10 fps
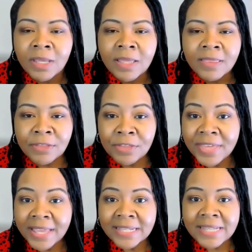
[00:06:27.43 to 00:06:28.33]
The other
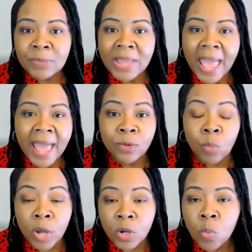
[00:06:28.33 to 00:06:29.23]
thing is we had
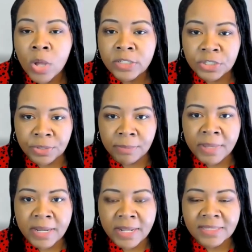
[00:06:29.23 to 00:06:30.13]
one-on-one student
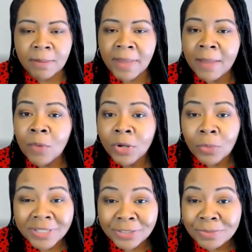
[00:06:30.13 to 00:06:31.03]
meetings, and my
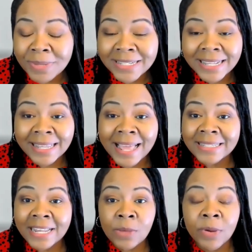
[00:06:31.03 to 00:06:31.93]
one-on-one student meetings can
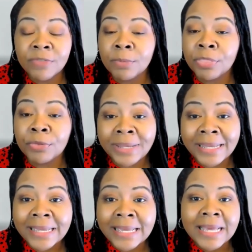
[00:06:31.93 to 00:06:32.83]
last anywhere from
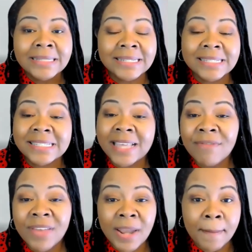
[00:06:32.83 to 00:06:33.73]
3 to
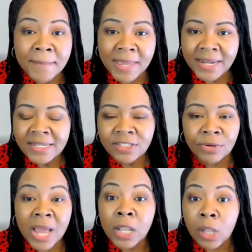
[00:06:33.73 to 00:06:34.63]
7 minutes. They're
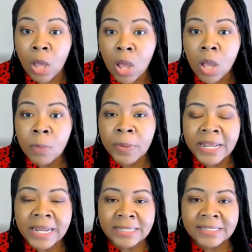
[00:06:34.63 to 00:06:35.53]
not long,
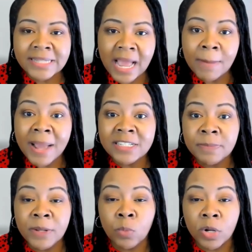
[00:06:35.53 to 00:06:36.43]
but it is time I
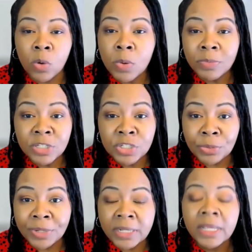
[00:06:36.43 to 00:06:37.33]
spend one-on-one with the
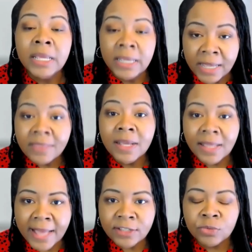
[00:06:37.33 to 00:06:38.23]
student in the
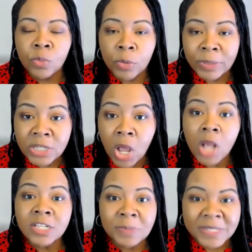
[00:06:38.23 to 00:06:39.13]
classroom where we
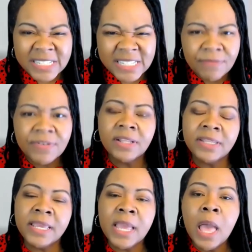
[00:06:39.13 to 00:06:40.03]
talk
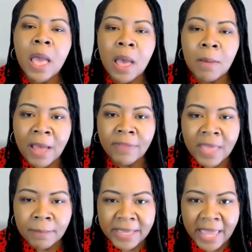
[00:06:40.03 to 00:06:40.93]
specifically about
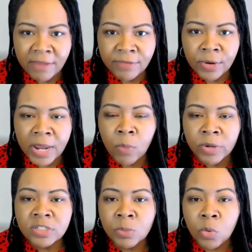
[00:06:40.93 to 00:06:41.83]
that behavior and
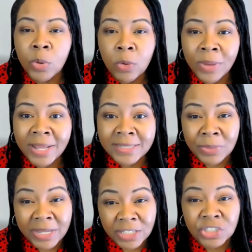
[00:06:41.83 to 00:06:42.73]
what are some quick ways that
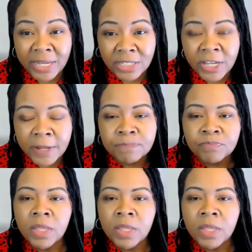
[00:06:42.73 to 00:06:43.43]
we can change it.